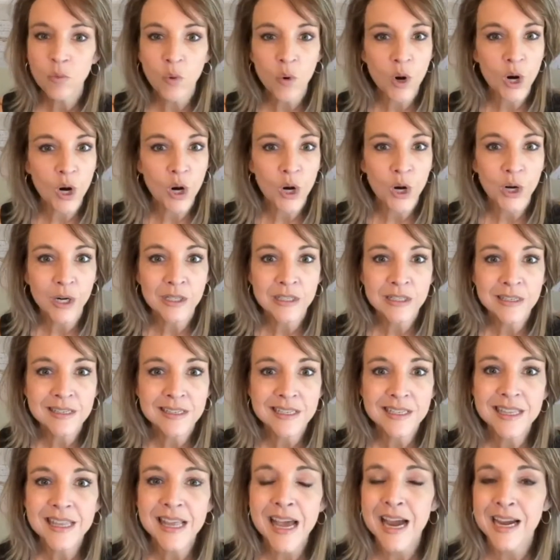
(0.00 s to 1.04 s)

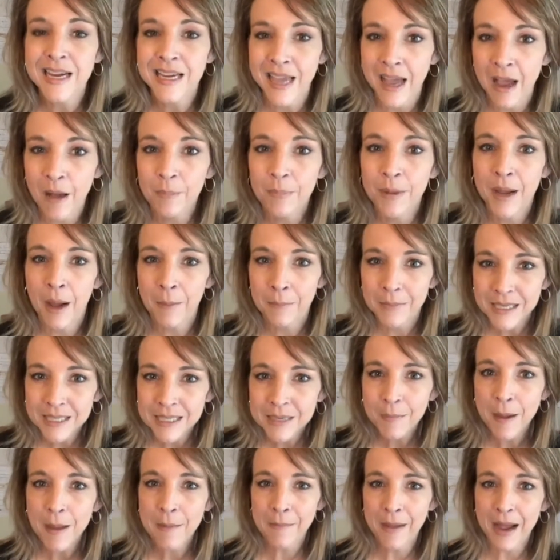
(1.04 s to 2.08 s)
words that kept coming
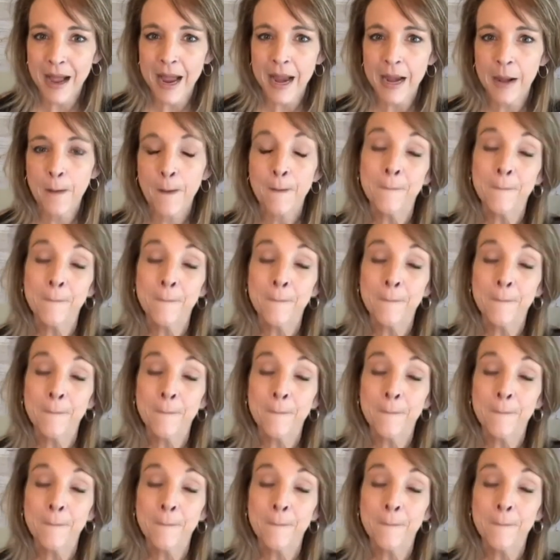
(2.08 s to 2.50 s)
to my mind,